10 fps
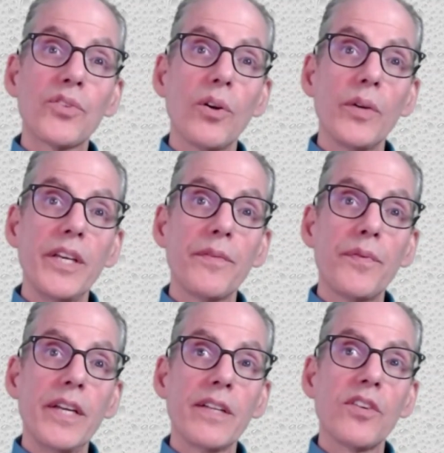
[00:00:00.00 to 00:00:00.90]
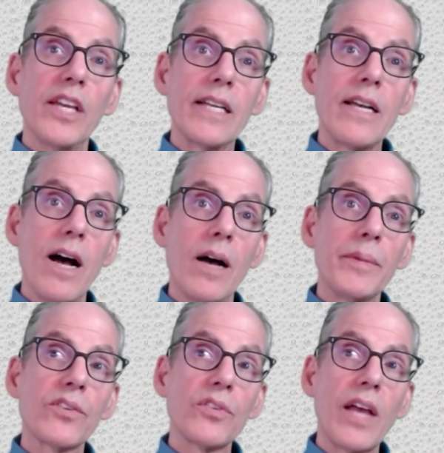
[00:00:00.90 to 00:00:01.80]
So if it's a
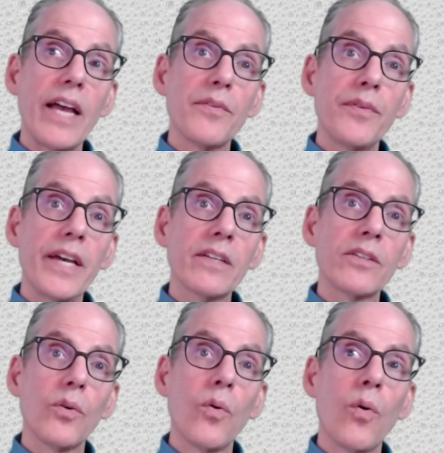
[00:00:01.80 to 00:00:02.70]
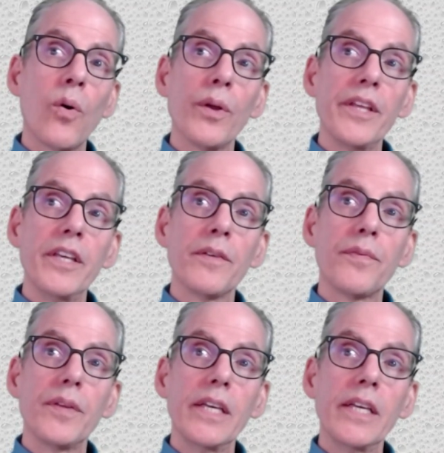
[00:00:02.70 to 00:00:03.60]
common side effect, or
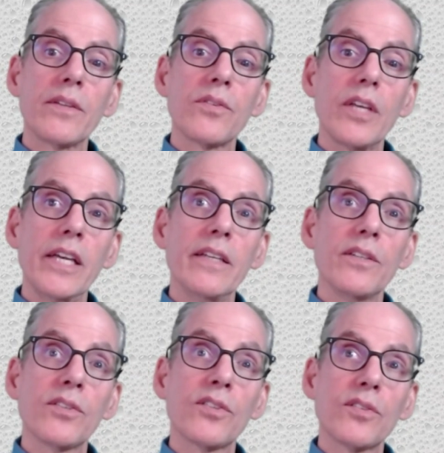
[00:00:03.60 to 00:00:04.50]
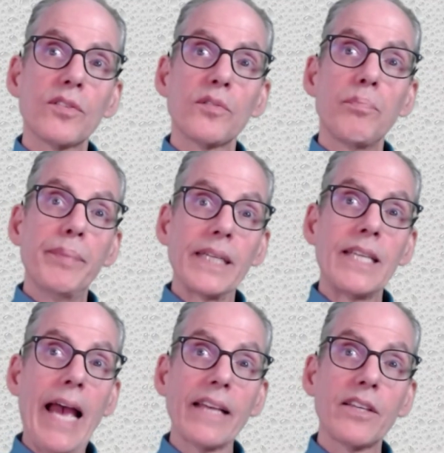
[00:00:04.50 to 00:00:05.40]
if it's a
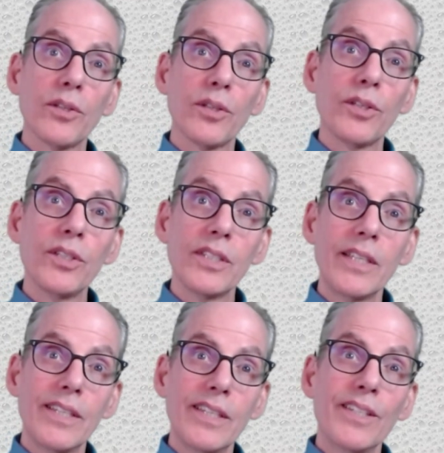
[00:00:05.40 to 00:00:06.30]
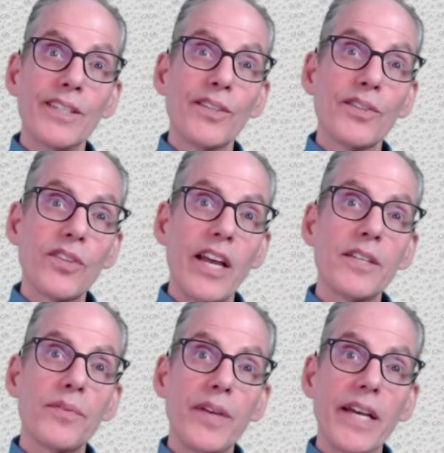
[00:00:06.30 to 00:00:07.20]
spectacular
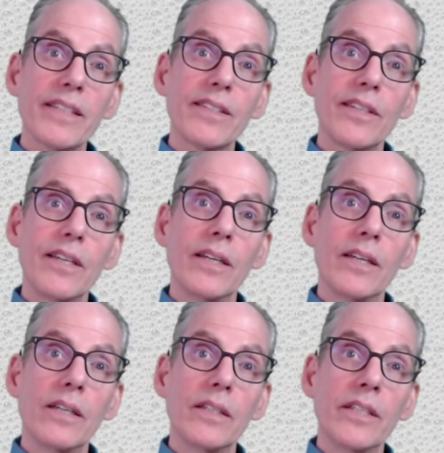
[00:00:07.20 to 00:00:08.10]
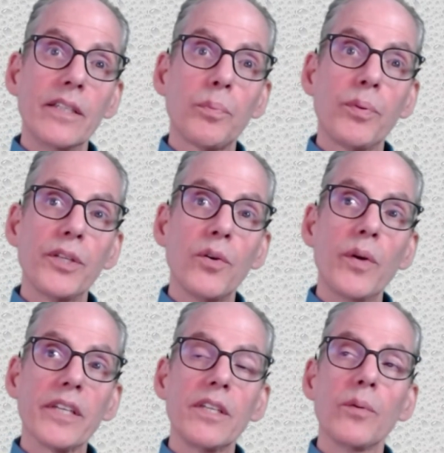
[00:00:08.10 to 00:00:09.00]
side effect, it's pretty
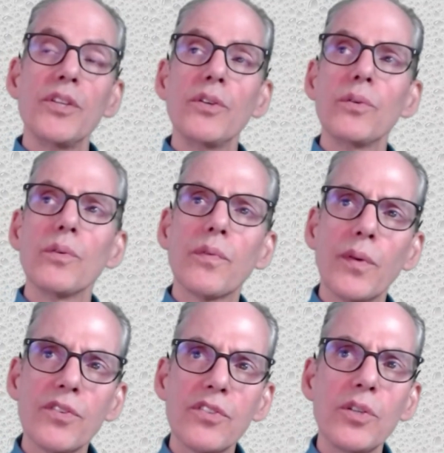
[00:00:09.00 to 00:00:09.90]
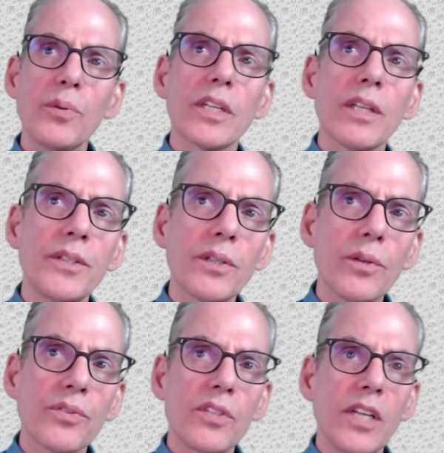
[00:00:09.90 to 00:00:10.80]
quick. Now, when you first do a
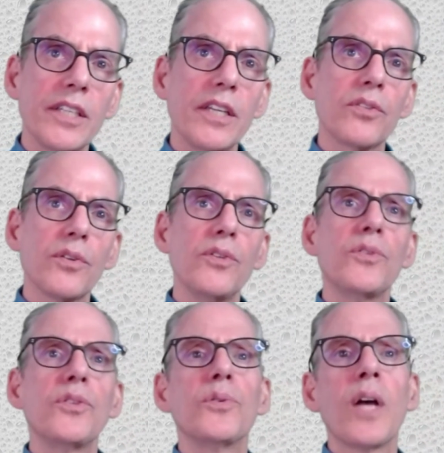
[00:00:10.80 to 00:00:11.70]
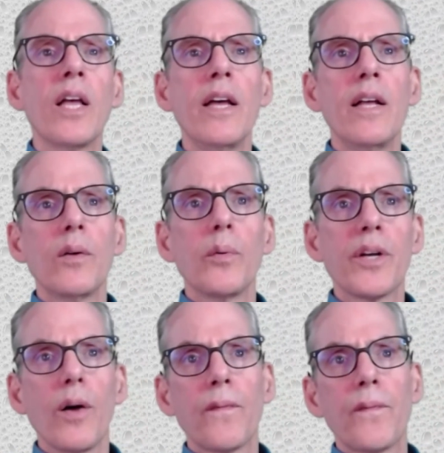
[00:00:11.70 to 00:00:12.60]
clinical study, so you do what we
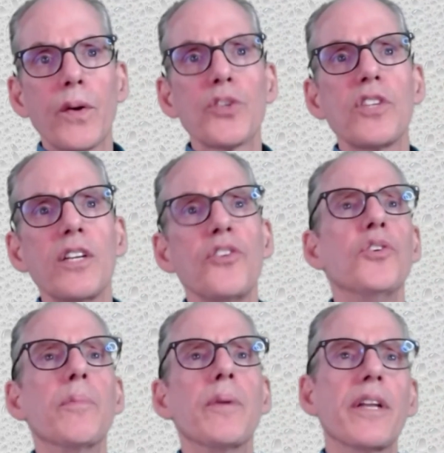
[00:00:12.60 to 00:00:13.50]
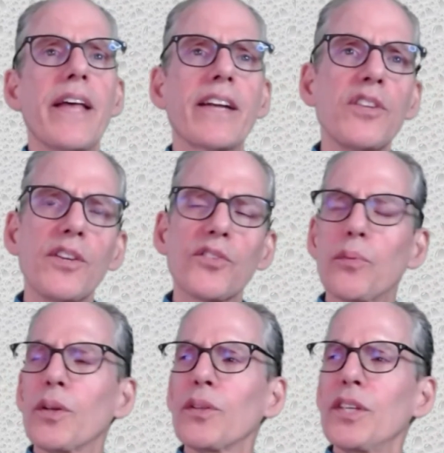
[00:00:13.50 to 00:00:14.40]
call first in human, and actually there's
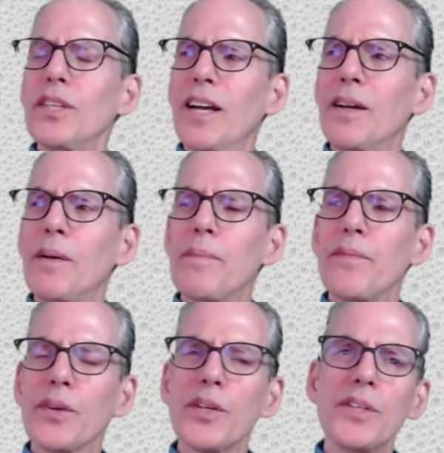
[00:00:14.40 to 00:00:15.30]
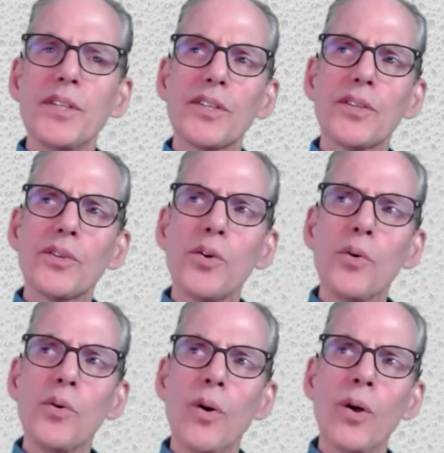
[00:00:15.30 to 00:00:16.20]
a really very
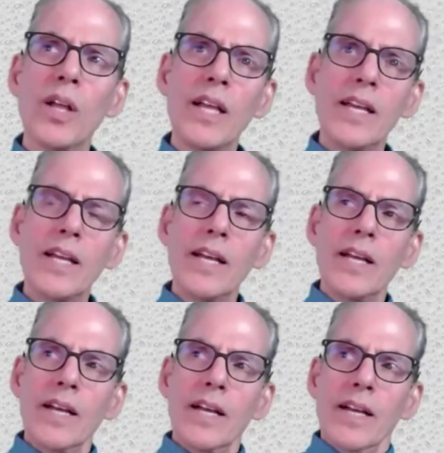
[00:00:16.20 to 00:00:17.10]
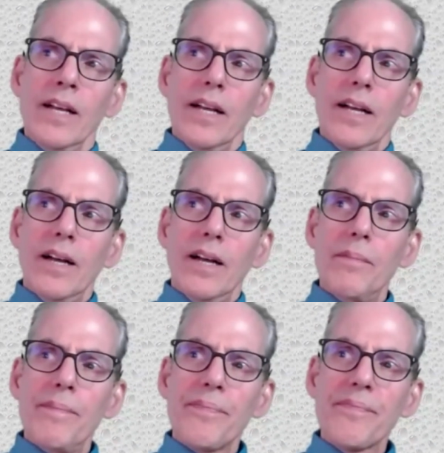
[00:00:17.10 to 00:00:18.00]
cool
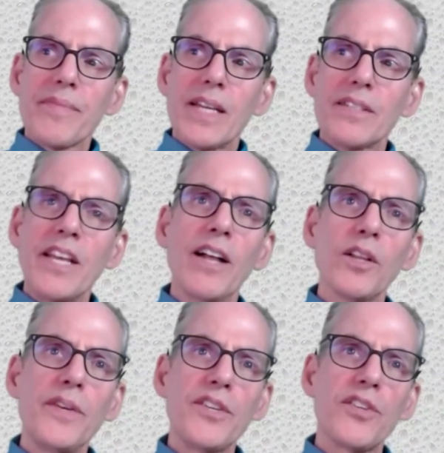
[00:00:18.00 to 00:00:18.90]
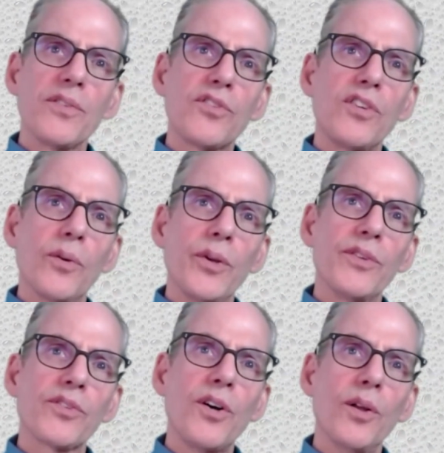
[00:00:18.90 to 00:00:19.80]
um, television
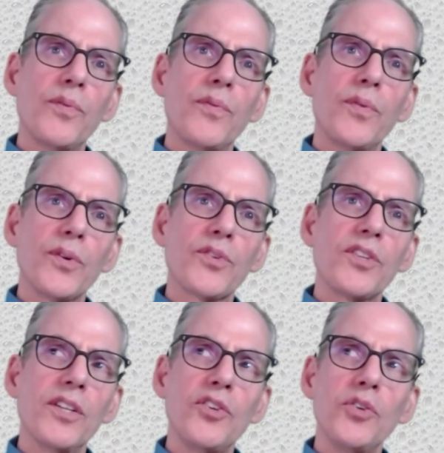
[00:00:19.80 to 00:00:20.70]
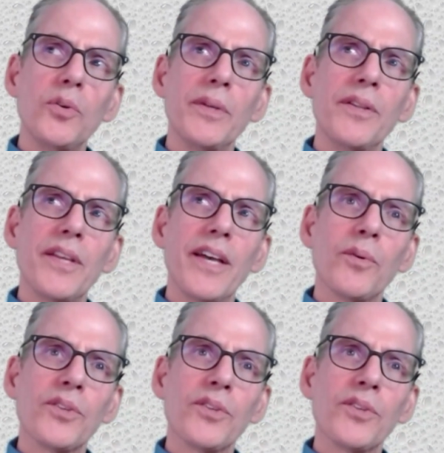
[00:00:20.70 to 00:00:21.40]
series called First in Human that